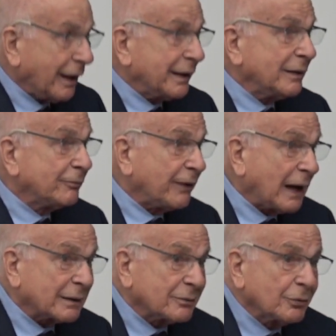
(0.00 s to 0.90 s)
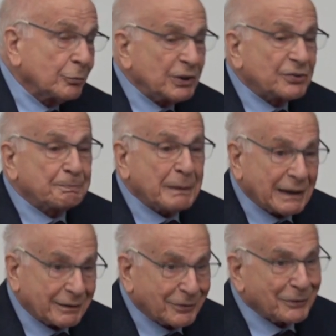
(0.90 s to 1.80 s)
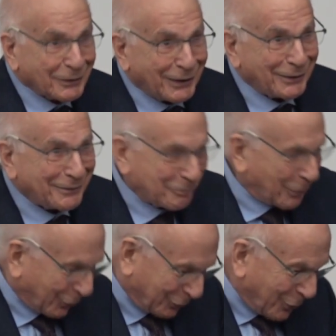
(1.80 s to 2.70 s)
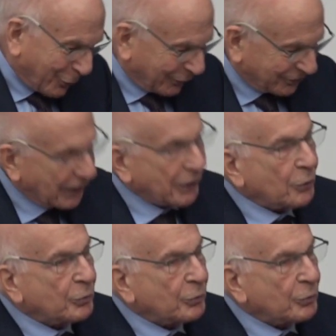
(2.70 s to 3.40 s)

And in fact, we speak in the book Noise,